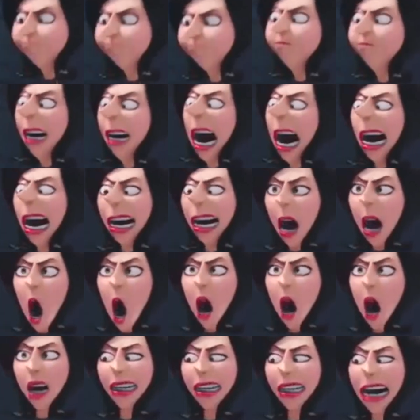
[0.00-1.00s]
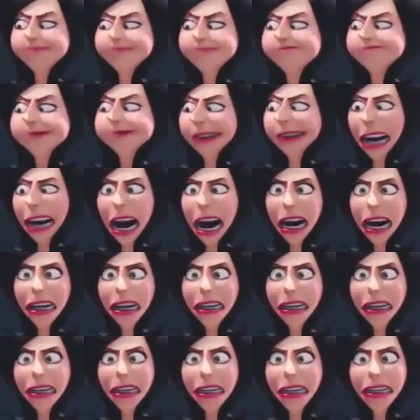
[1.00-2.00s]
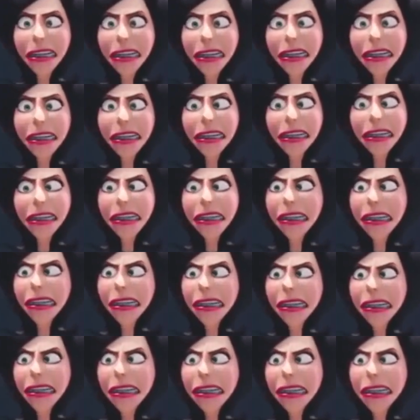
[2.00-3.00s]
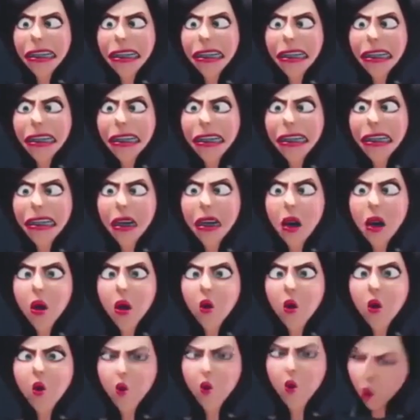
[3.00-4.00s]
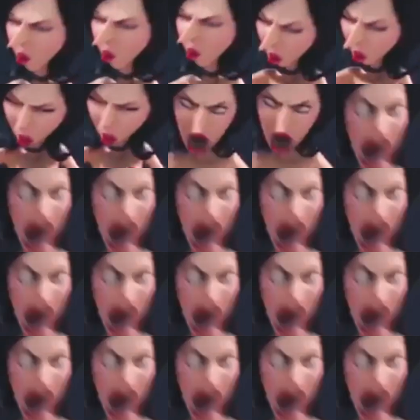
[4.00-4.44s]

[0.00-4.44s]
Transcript: endures blistering winds and scorching desert. He climbs to